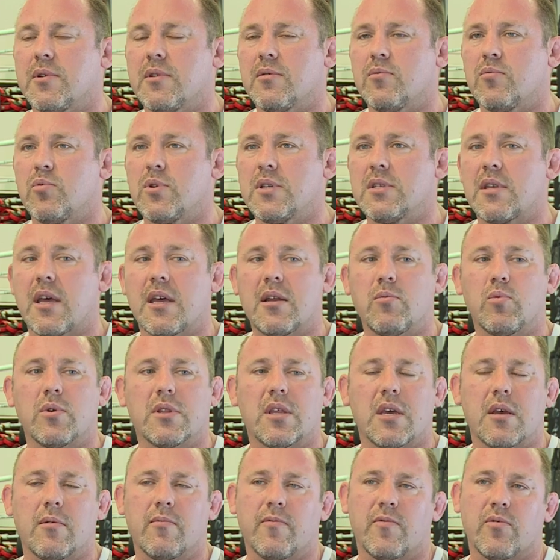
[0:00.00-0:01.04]
and we stayed
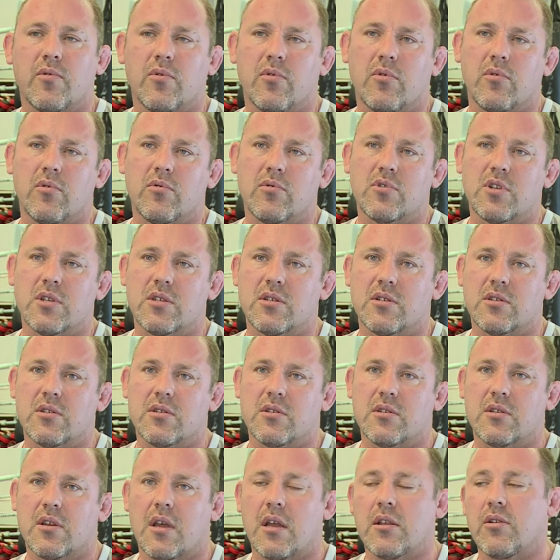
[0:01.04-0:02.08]
with him for just
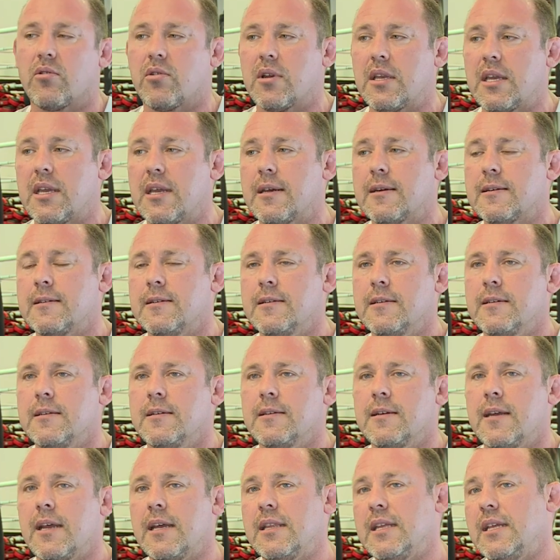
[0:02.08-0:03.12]
under a year,
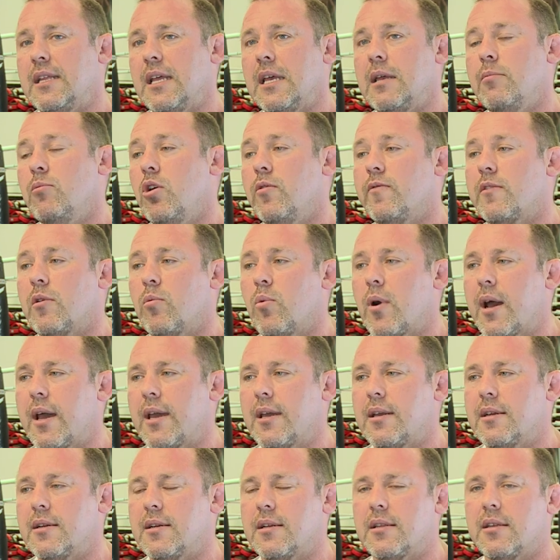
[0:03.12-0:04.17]
and then he moved
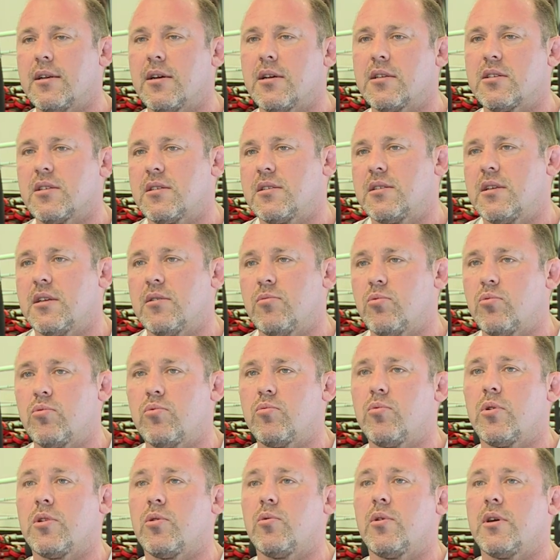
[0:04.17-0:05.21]
away, and I just said, well,
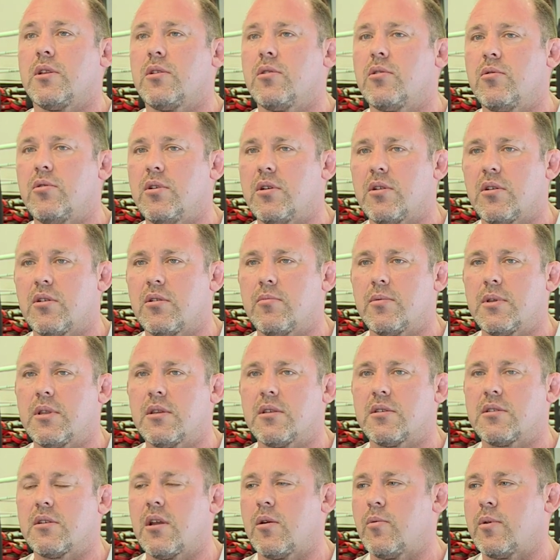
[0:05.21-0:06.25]
what do I do, you know, I mean,
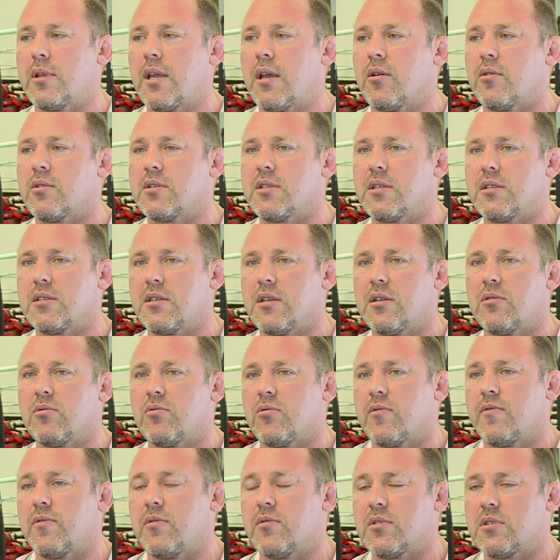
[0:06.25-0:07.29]
there's no one else. He said,
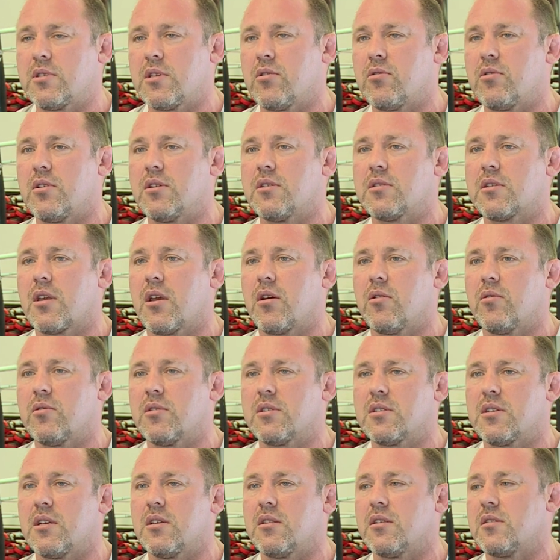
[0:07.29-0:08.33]
oh, if you're serious, go and
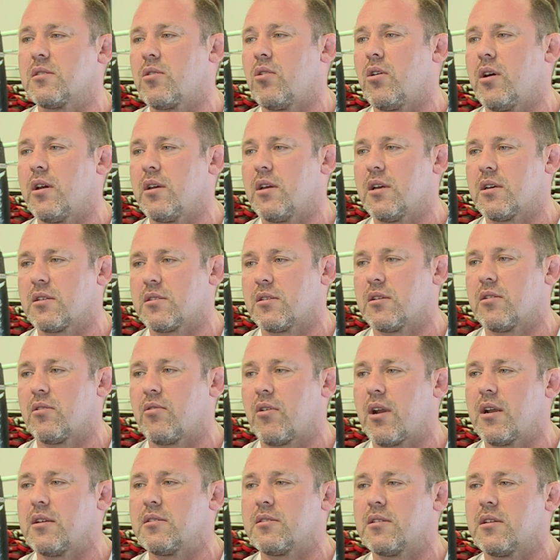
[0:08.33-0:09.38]
see this guy, Hicks and
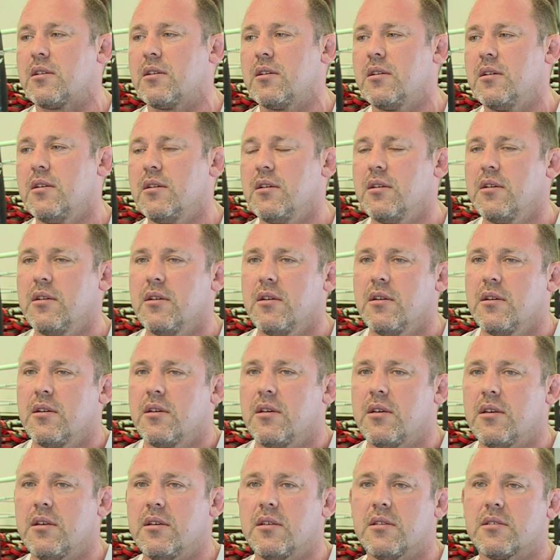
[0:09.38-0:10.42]
Gracie,
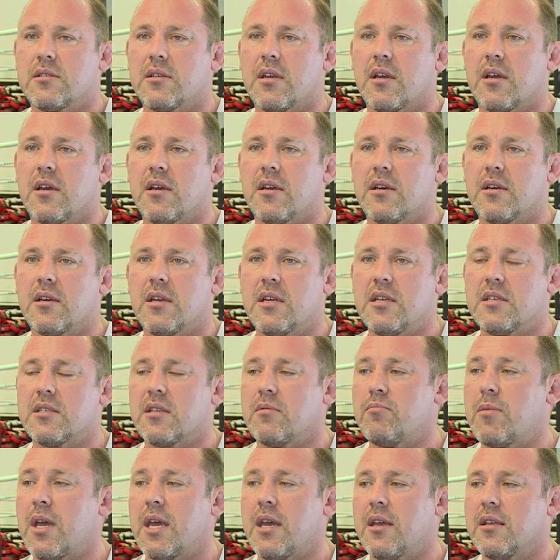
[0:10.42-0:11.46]
he's
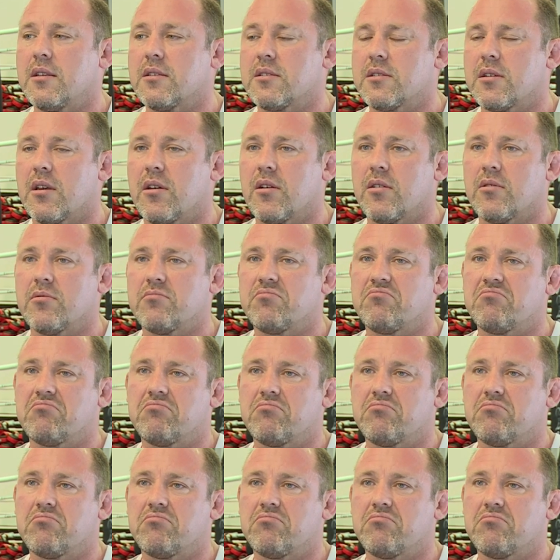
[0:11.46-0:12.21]
the man. So